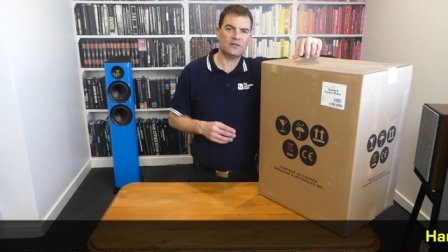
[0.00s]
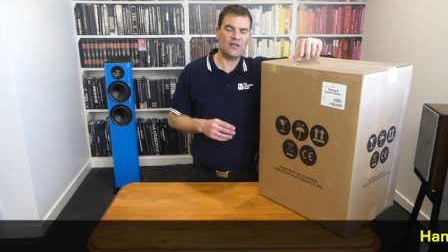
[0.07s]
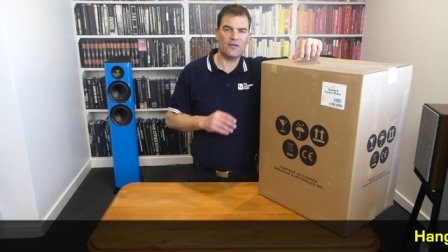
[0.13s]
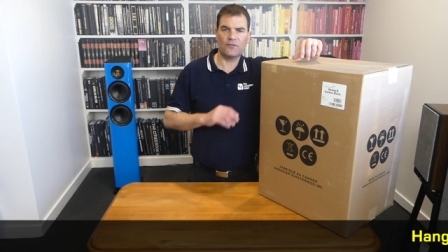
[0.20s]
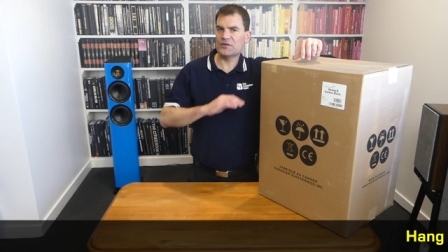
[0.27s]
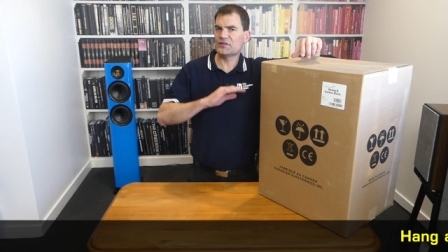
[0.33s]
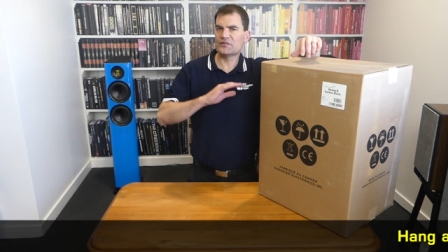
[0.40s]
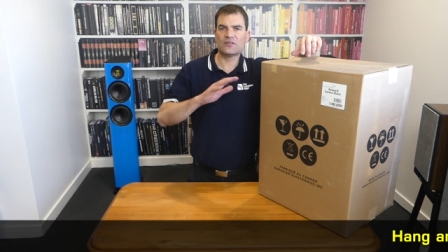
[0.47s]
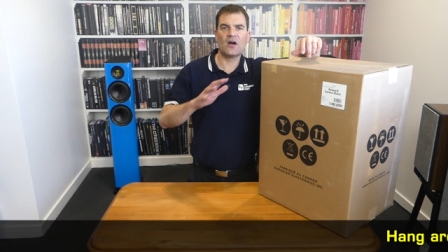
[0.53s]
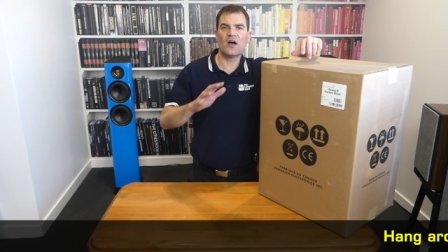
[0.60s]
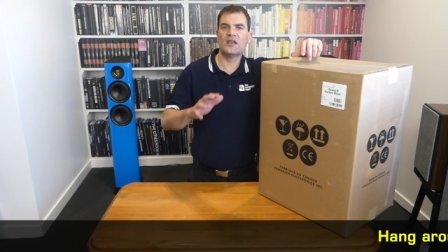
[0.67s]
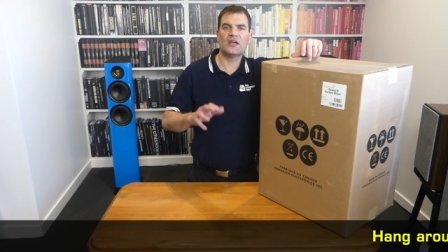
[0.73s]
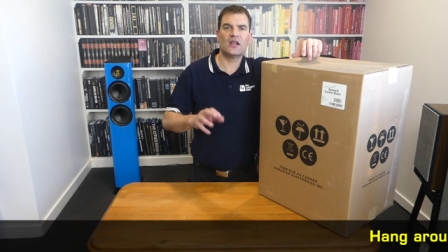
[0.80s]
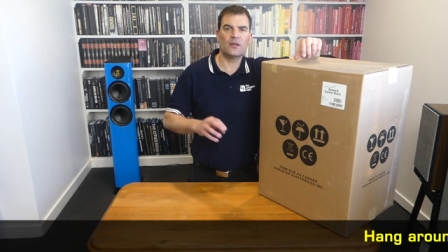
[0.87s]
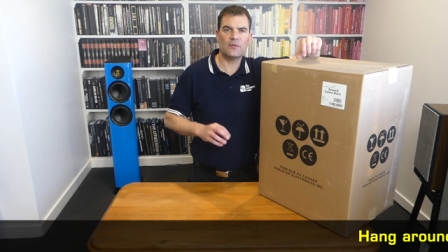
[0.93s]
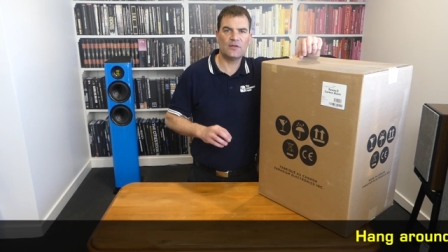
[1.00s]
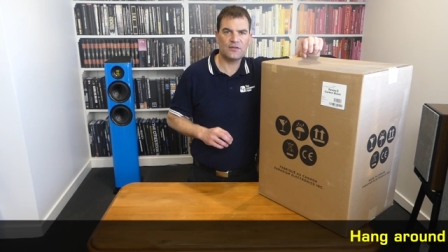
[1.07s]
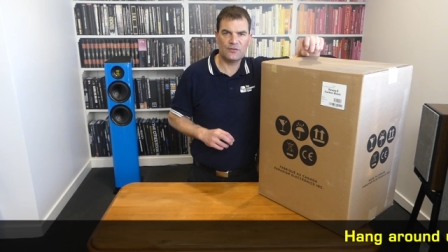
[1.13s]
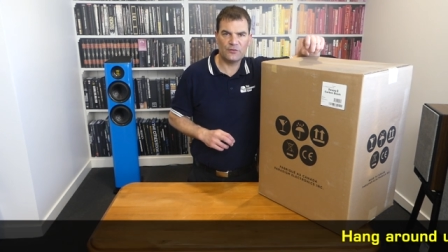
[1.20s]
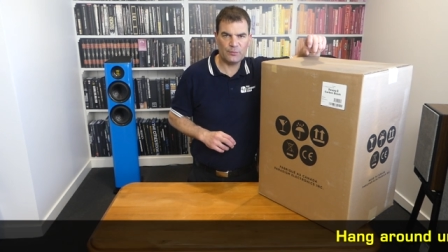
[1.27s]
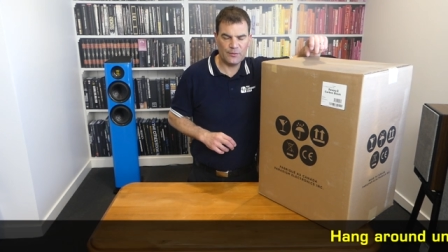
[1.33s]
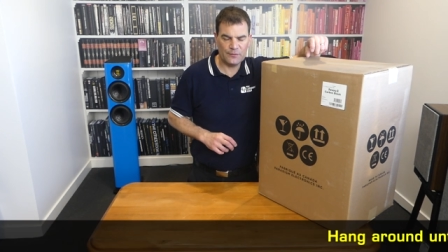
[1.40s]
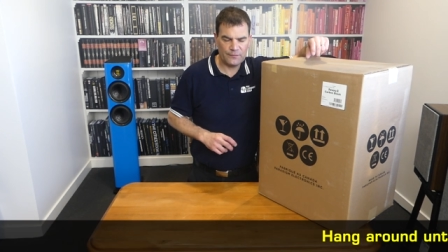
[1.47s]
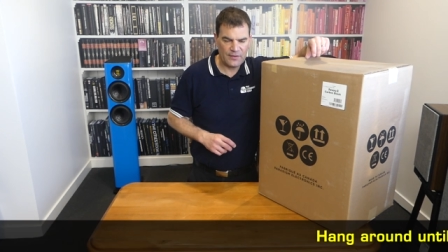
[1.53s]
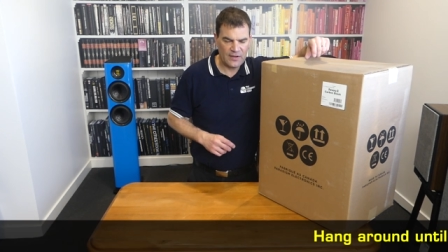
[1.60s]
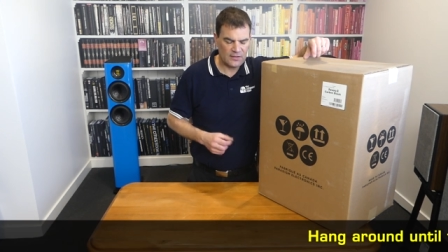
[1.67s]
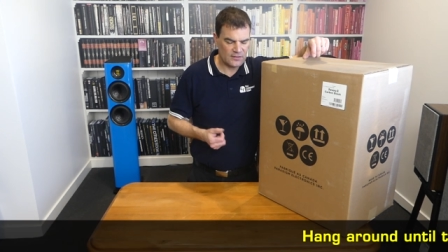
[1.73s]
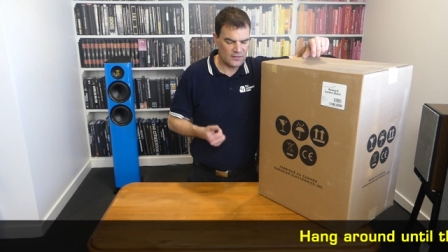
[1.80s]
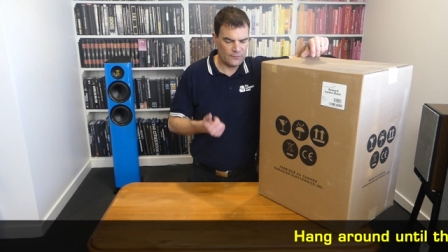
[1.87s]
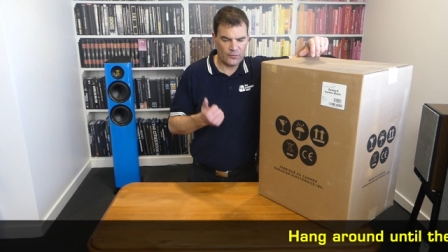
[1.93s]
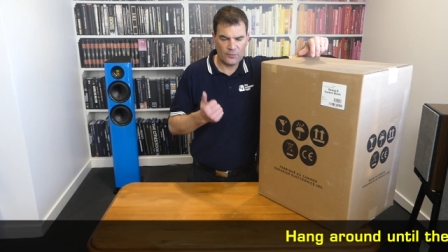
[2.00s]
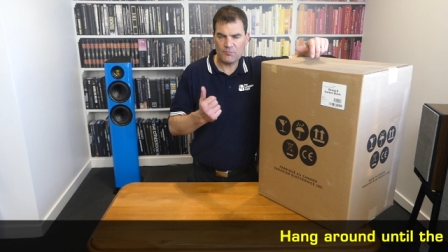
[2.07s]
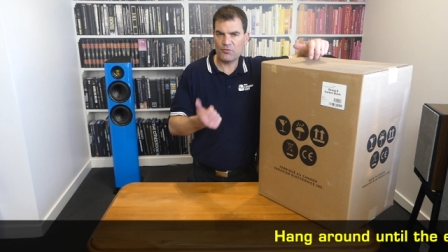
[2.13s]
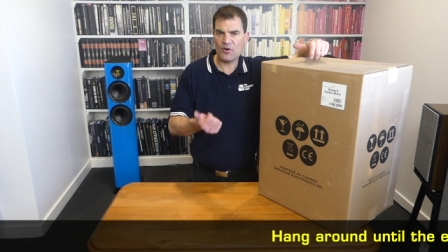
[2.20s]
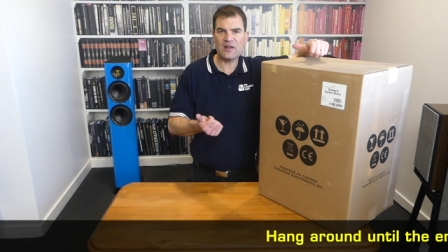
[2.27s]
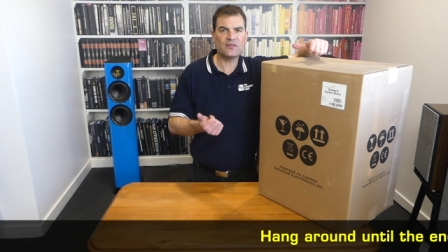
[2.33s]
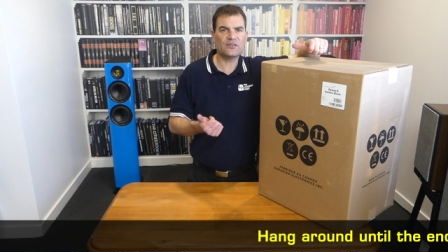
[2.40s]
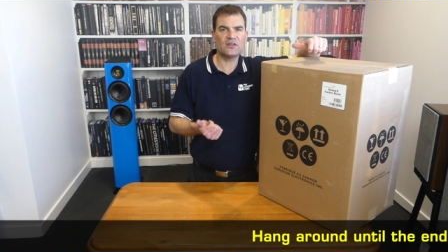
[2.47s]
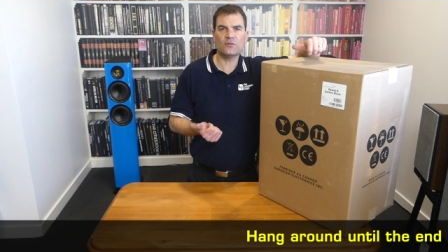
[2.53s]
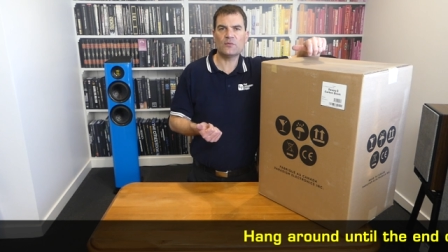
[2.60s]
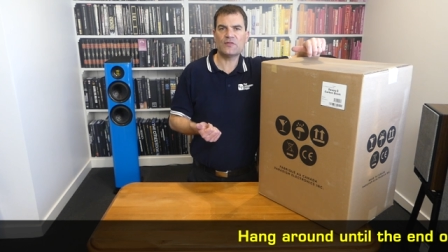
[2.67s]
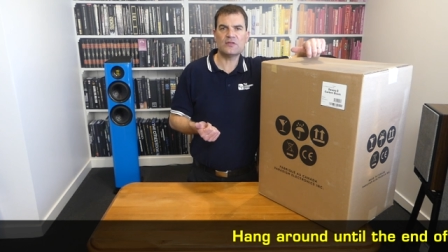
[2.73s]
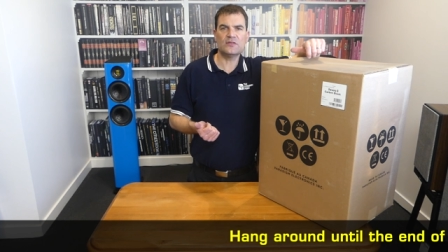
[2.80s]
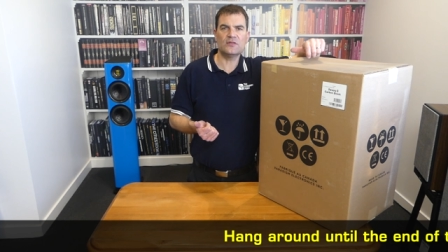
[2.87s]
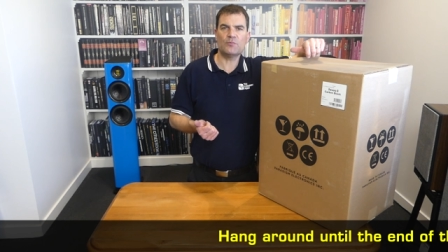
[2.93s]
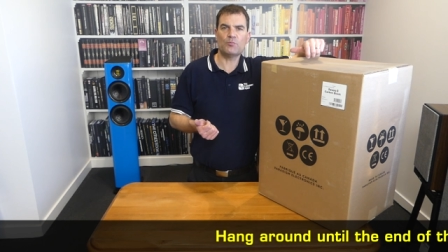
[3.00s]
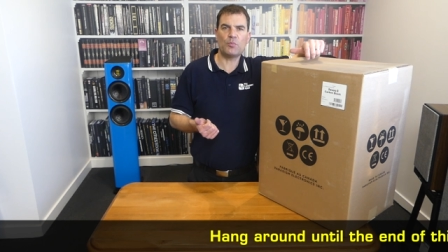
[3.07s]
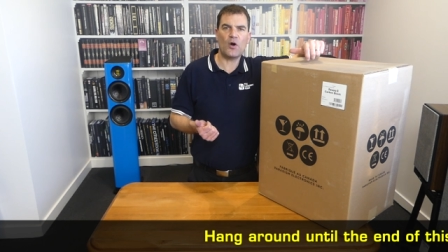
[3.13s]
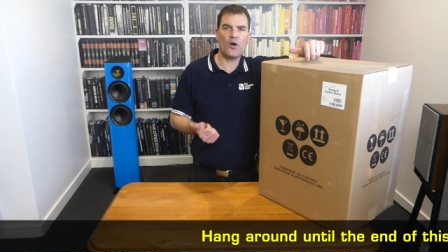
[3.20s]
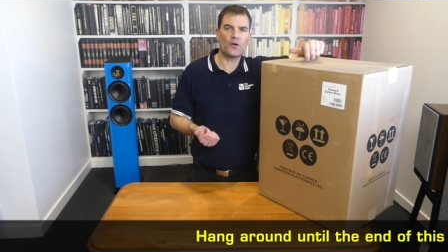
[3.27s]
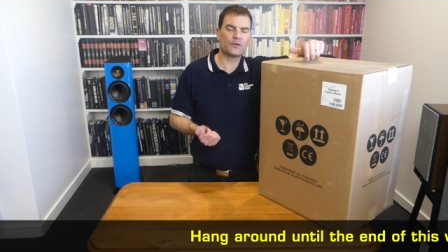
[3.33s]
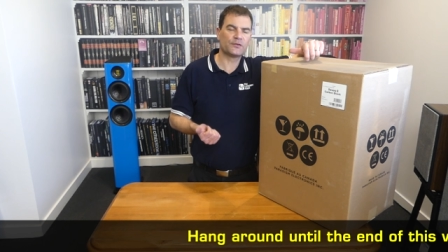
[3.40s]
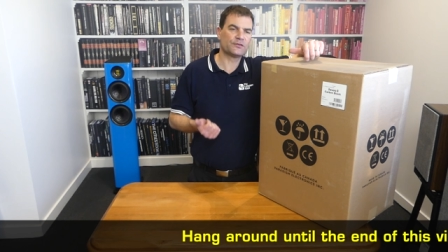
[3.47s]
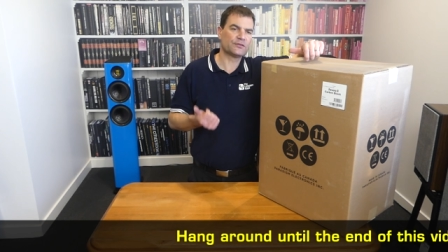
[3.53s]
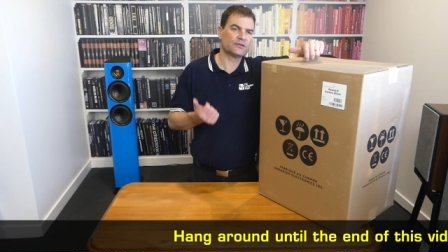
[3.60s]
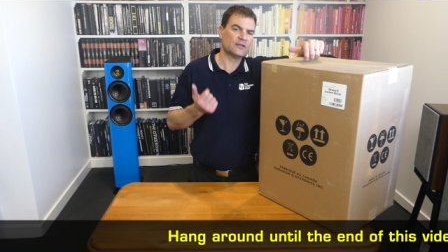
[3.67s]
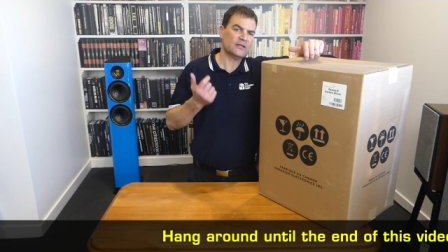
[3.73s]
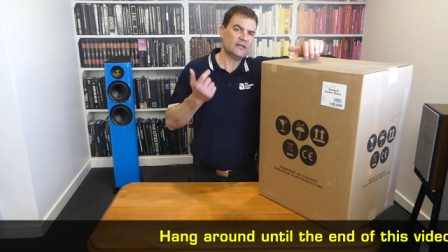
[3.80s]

Every design element is perfected, from bracing within the box,